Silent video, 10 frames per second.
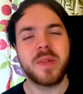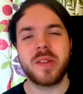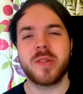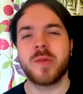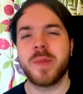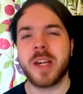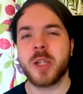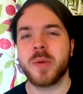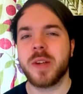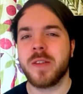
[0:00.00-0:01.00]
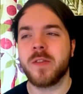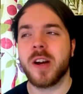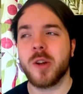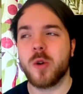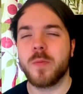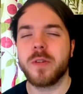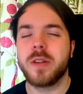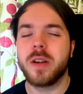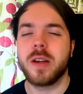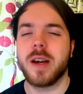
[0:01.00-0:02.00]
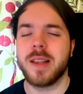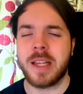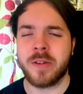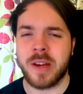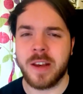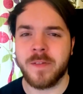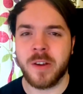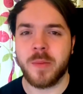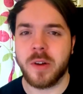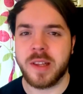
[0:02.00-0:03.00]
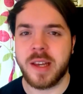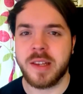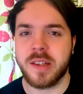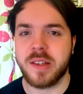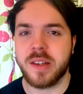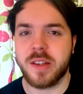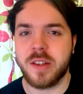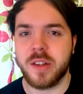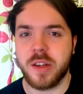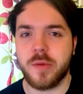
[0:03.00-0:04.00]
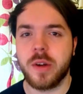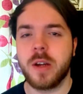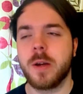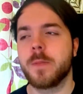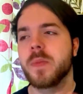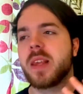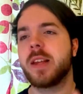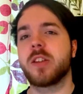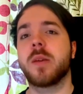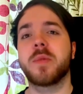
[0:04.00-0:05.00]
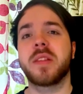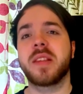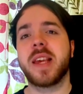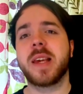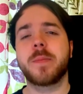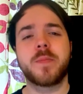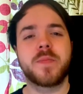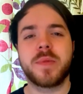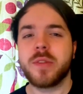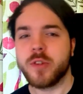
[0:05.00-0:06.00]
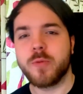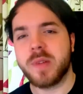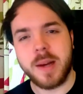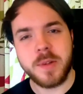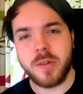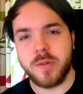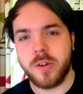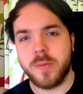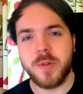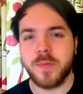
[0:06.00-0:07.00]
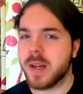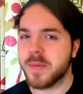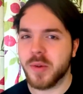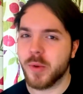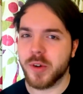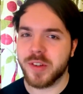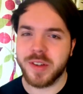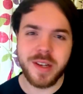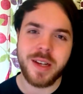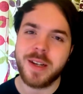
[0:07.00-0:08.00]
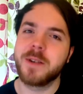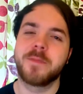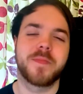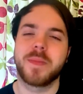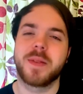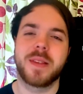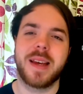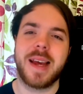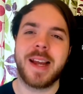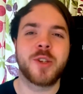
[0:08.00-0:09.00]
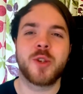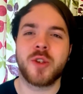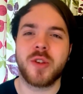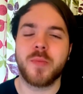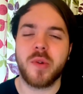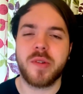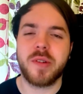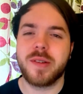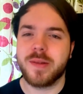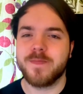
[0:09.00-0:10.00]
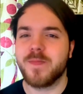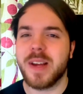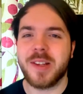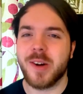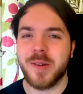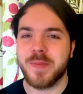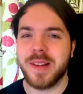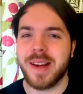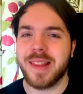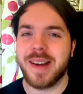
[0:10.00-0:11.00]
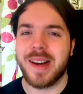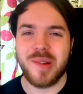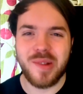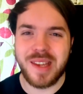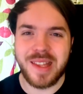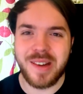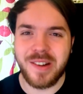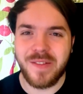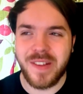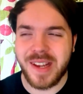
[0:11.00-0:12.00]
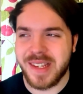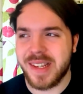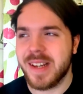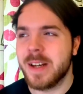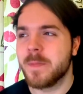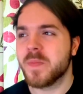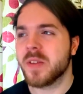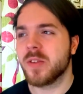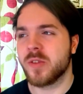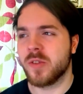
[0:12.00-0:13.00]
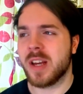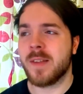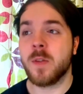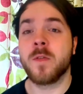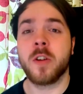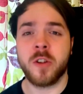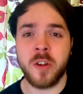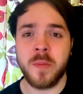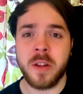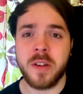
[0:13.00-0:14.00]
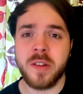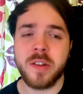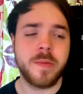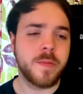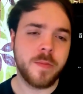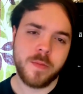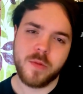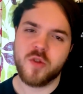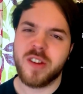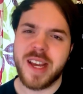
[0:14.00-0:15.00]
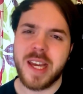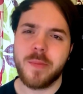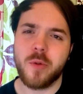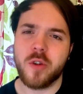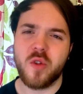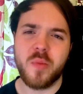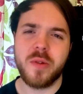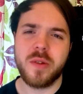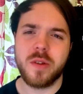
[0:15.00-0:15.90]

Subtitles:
So make sure that you've got it open, and then you'll get a few more tests to do. In terms of the ding, sometimes it'll come, sometimes it won't. It's just a bug. It's always been like that. I don't think they're going to fix it. So if you've got two monitors, try and keep one open